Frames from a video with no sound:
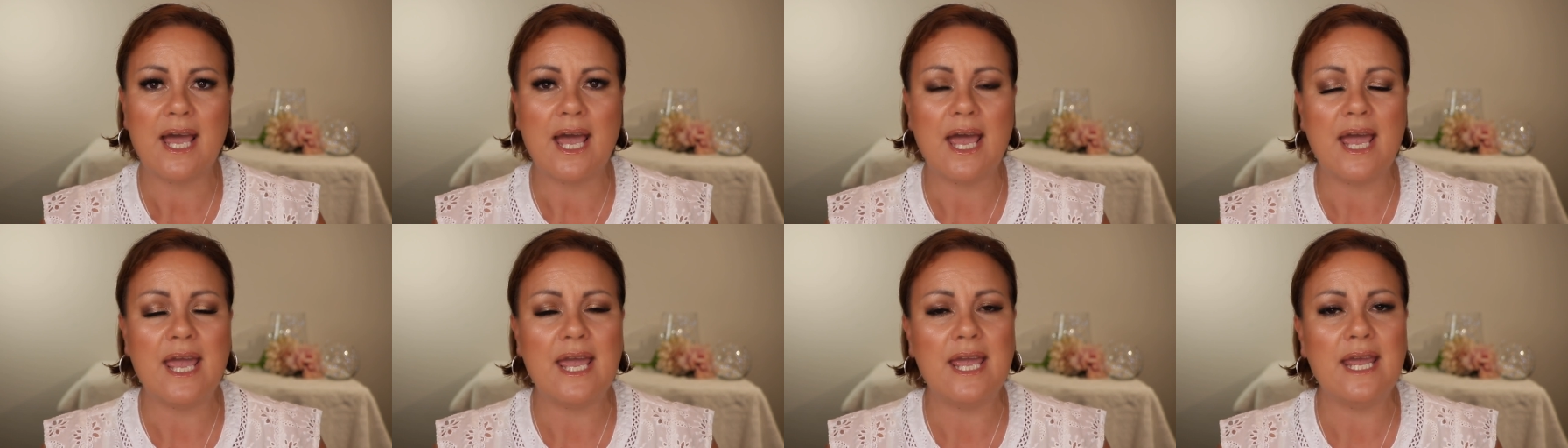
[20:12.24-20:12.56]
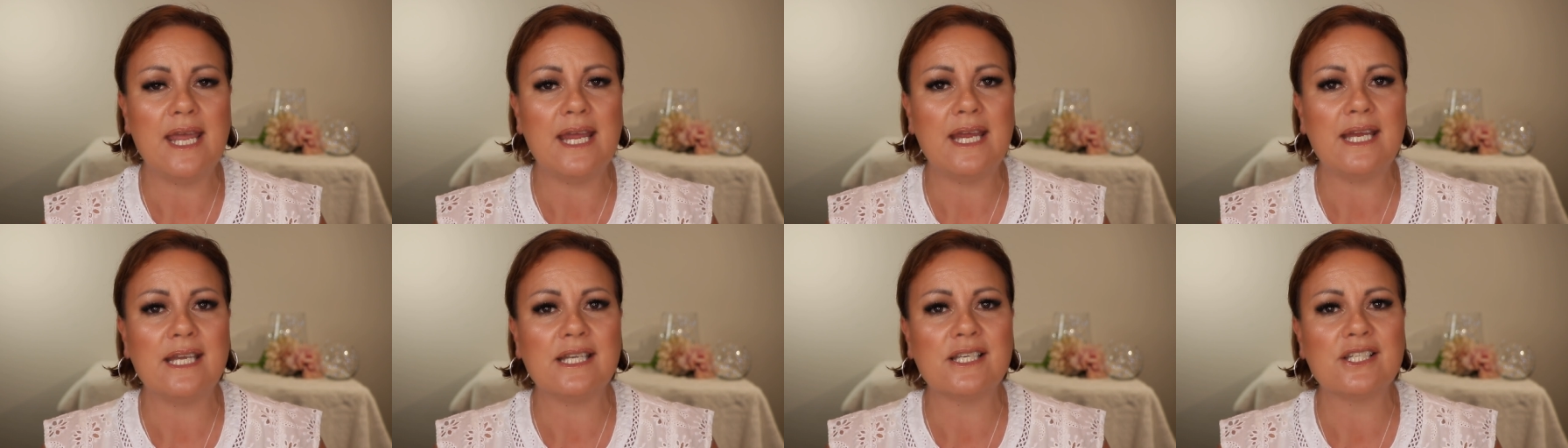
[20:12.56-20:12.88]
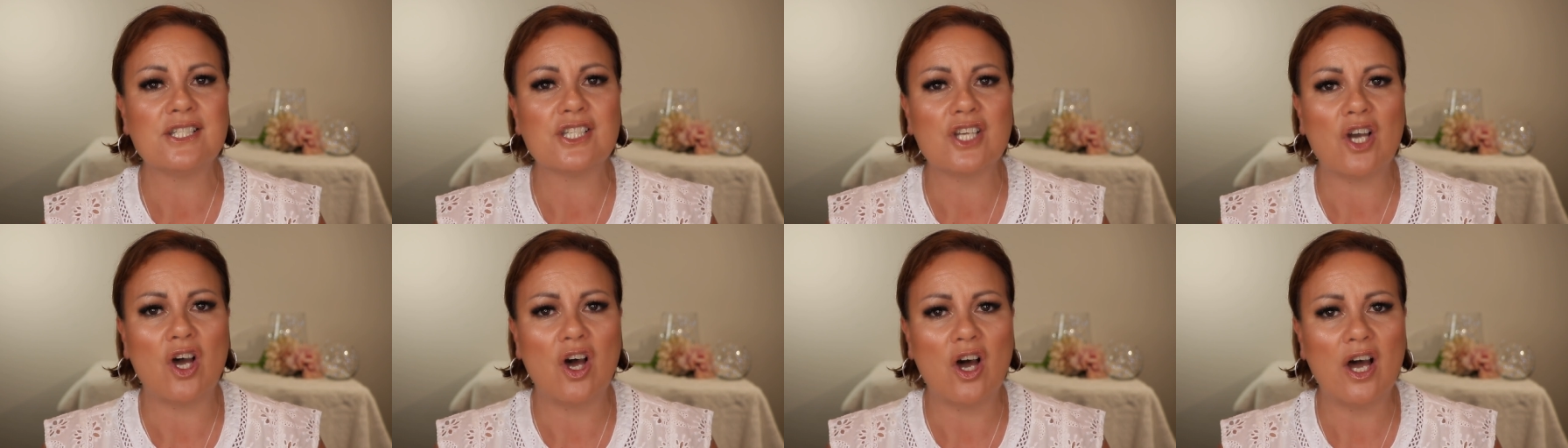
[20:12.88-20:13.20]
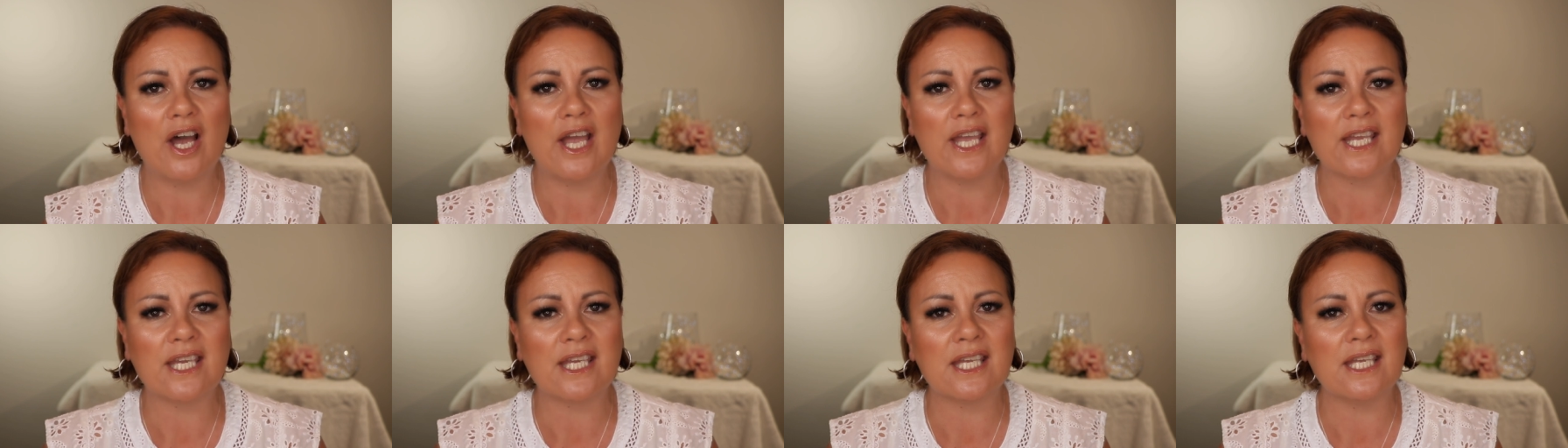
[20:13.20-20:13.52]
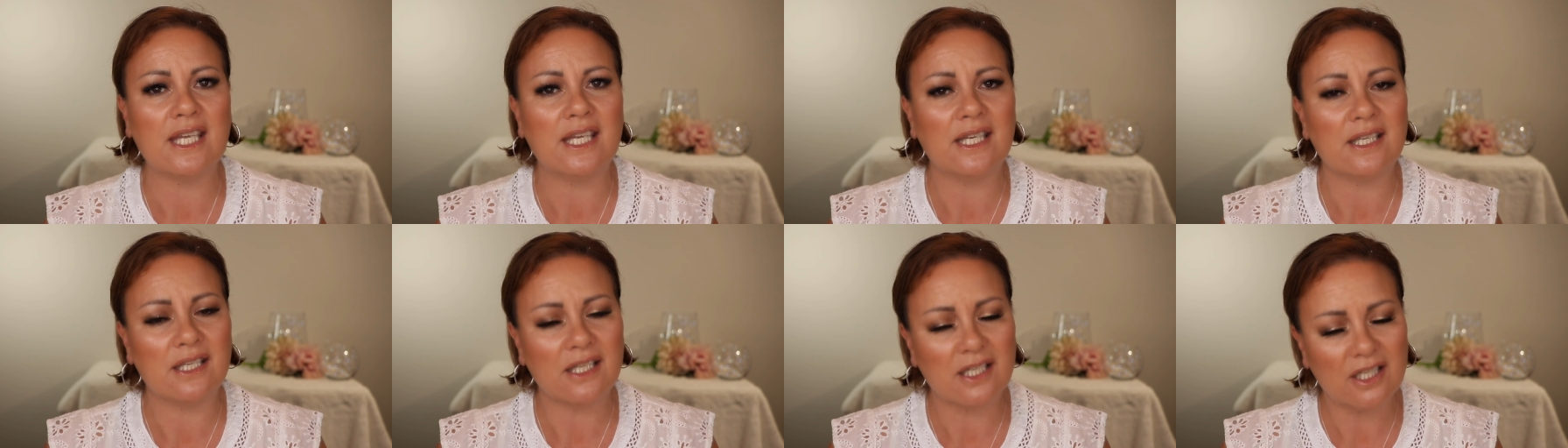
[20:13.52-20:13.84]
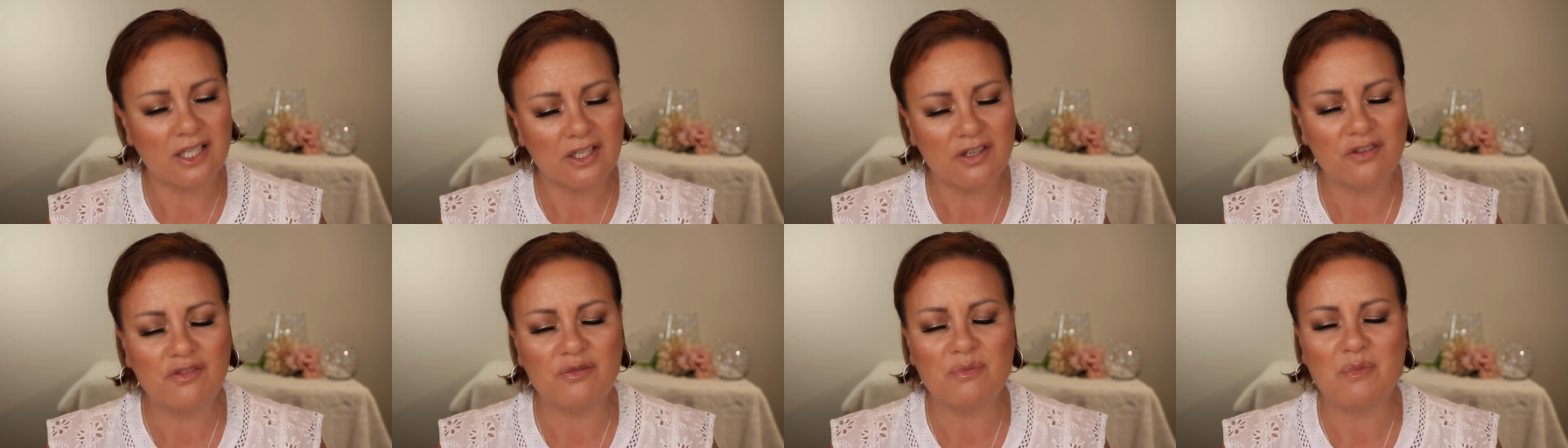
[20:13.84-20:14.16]
and I can
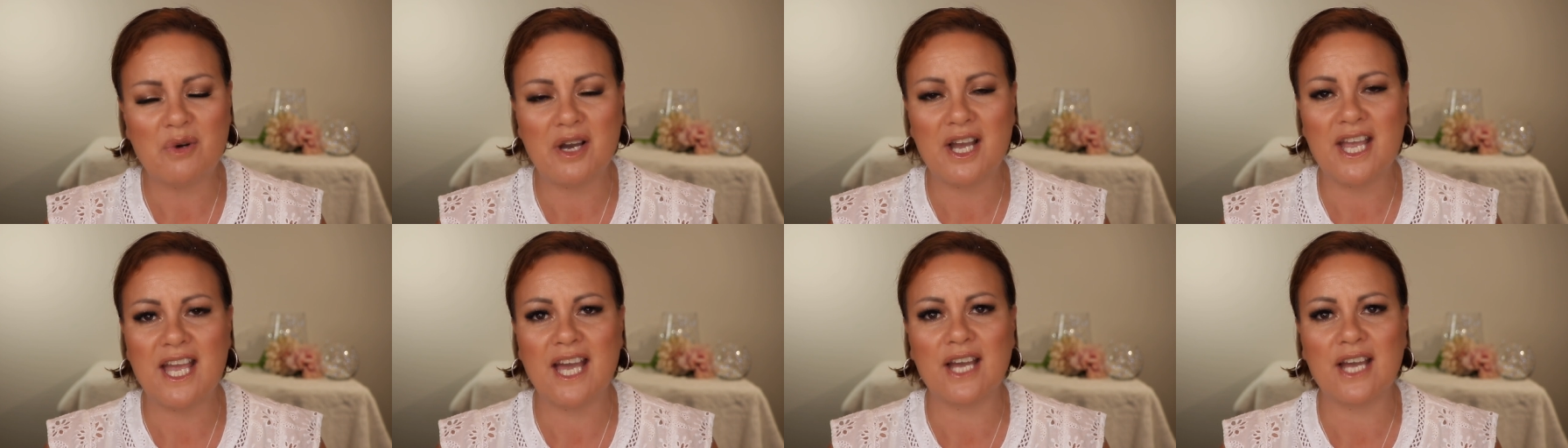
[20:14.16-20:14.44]
give my